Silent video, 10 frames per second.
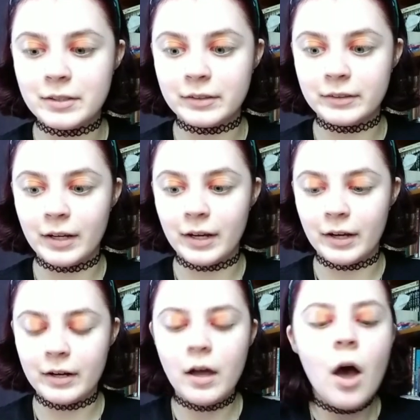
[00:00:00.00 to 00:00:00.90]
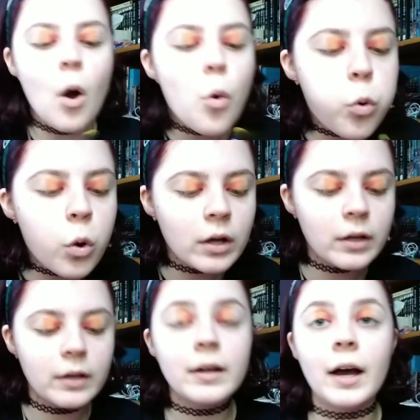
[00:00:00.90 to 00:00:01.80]
took a lot
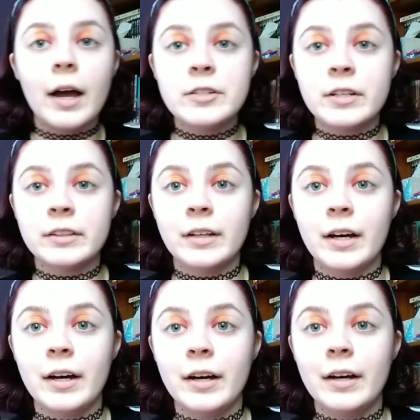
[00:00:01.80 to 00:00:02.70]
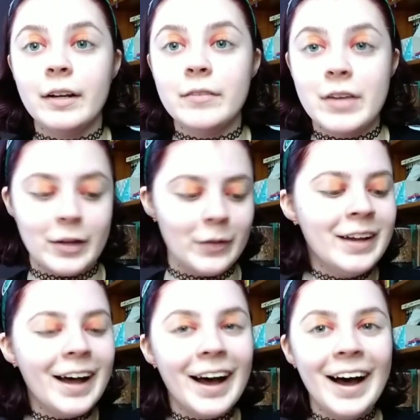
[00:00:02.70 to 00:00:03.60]
of yellow.
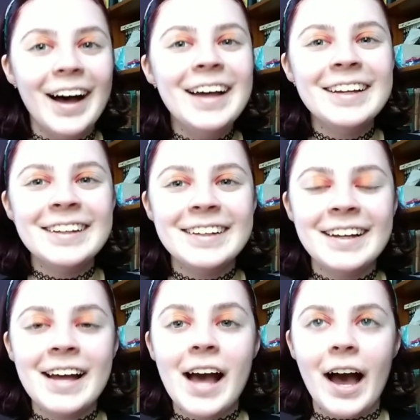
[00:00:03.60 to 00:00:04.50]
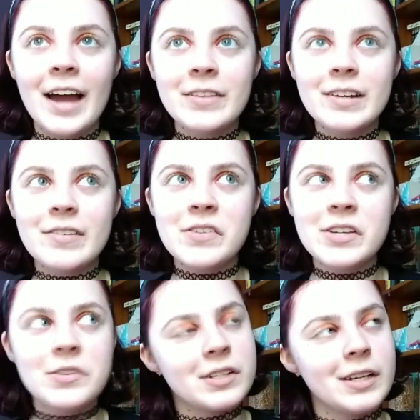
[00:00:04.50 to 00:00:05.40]
I don't think I've ever
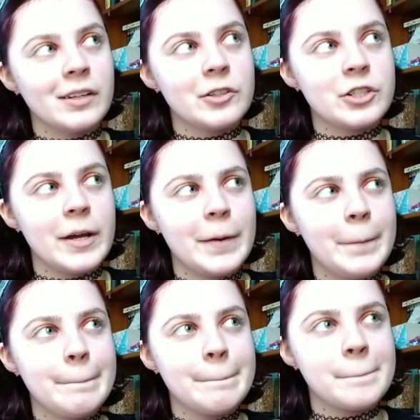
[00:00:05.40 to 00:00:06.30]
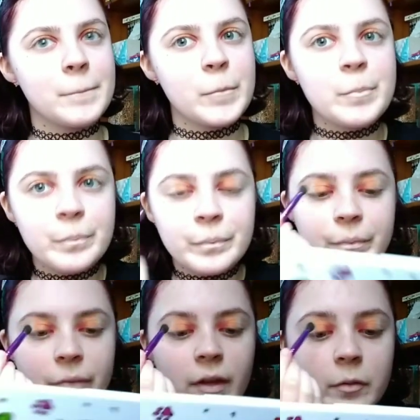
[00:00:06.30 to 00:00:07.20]
used a yellow shade.
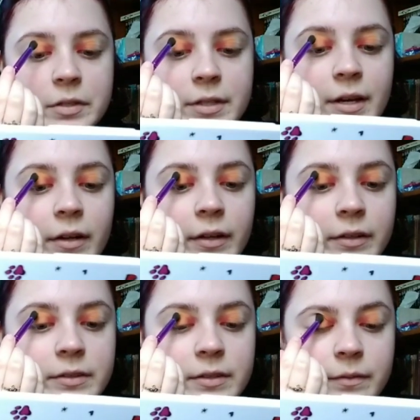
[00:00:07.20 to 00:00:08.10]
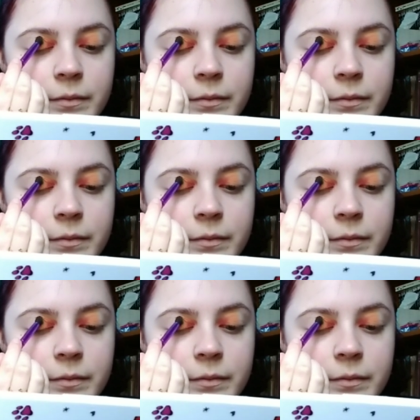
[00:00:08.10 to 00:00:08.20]
We'll see how it looks.